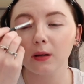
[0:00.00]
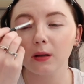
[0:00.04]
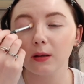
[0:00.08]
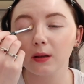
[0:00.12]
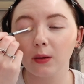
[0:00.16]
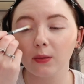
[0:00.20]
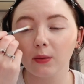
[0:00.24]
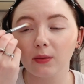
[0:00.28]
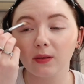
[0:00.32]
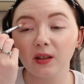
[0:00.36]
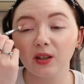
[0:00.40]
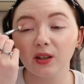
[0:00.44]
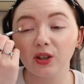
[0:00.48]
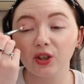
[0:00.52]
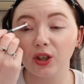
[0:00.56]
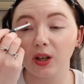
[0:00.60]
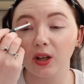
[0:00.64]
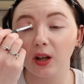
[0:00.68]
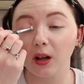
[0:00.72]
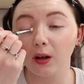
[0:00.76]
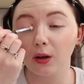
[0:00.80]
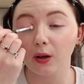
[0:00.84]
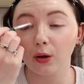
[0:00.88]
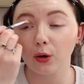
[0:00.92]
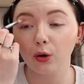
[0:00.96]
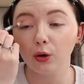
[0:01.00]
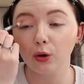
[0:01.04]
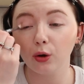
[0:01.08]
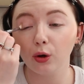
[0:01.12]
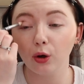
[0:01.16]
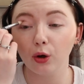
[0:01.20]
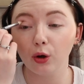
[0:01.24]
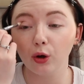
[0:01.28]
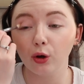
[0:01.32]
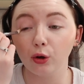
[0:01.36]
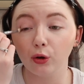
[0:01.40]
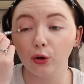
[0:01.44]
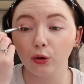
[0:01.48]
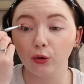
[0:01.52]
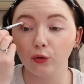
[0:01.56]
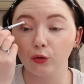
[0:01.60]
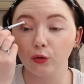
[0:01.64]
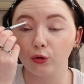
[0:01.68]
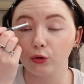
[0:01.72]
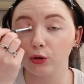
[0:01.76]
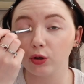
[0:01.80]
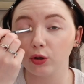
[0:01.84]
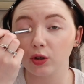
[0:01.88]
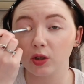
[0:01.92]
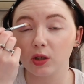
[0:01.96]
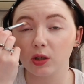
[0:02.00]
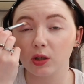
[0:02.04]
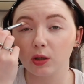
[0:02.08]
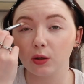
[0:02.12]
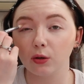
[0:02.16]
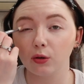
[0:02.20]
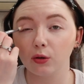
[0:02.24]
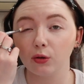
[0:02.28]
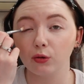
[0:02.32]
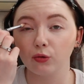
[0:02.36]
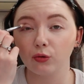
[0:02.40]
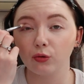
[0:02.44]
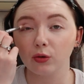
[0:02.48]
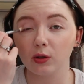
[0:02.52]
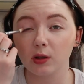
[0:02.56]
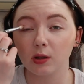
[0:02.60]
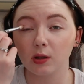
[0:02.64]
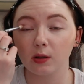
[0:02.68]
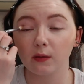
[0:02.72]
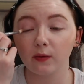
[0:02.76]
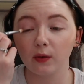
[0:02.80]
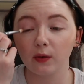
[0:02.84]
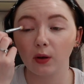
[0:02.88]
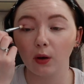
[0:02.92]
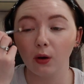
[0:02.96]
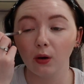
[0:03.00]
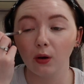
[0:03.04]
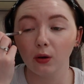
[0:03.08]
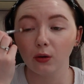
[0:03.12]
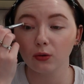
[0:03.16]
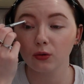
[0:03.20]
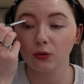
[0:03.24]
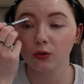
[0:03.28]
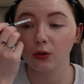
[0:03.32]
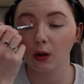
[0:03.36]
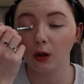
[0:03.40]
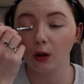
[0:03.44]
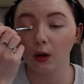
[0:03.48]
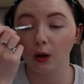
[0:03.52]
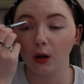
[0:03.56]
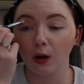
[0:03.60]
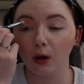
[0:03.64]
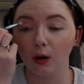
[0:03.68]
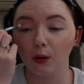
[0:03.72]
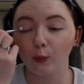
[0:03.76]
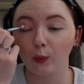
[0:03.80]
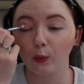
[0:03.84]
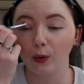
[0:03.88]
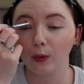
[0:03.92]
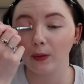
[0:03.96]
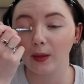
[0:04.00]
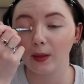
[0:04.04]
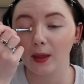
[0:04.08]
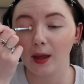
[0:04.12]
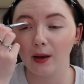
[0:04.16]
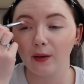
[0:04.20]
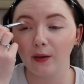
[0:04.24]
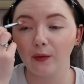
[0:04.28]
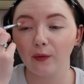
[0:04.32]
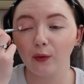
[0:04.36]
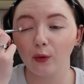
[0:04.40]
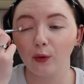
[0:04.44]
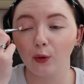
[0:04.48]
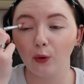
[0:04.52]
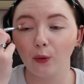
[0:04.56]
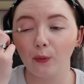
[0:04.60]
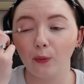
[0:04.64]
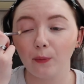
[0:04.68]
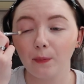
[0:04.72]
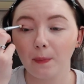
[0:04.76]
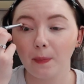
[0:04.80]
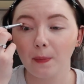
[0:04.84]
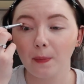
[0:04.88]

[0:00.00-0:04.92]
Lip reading: there was literally like hundreds and hundreds of cars. We were there for,